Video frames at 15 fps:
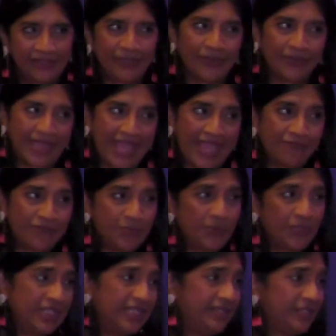Look,
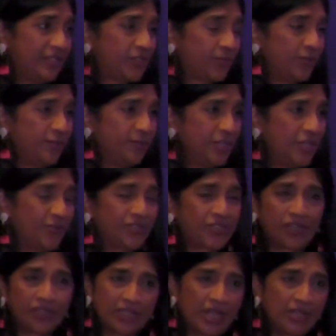everyone in this room knows
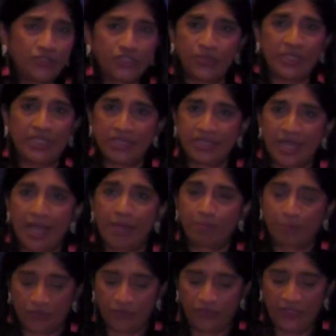our country is
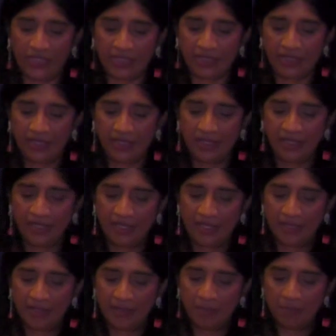not perfect,
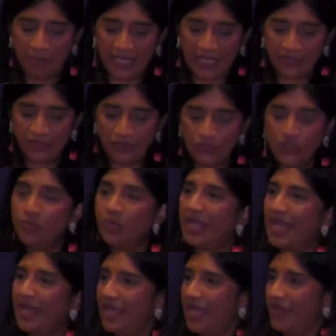but you
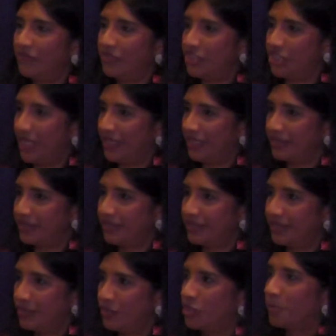and I have a
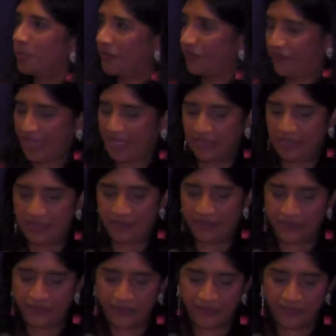chance to perfect it.
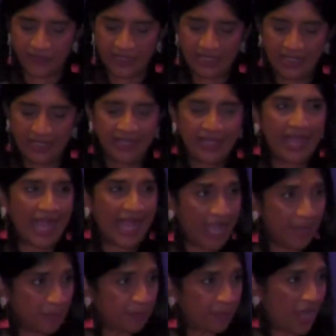
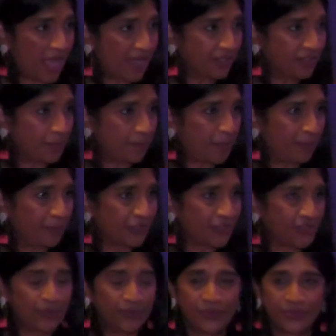I'm a product of public
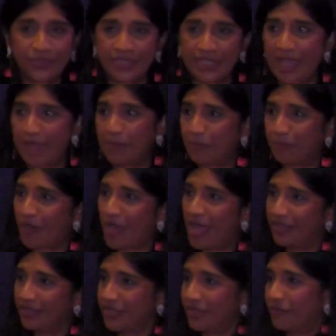schools. I'm a
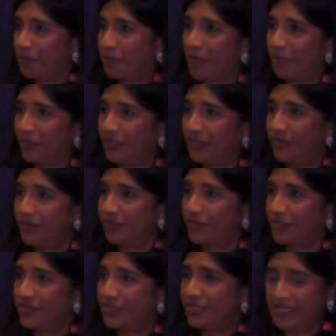product of a public
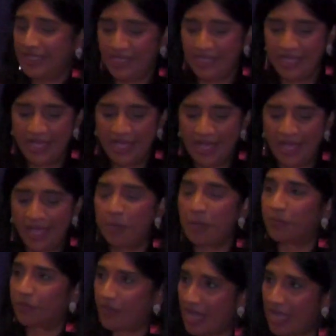university. I'm
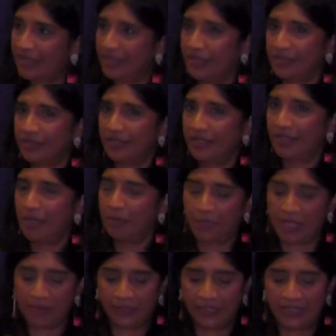a product of
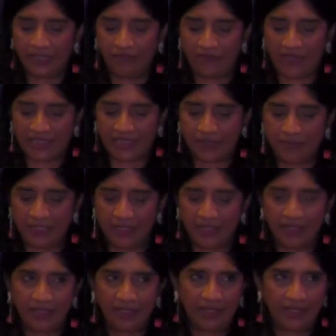public investment.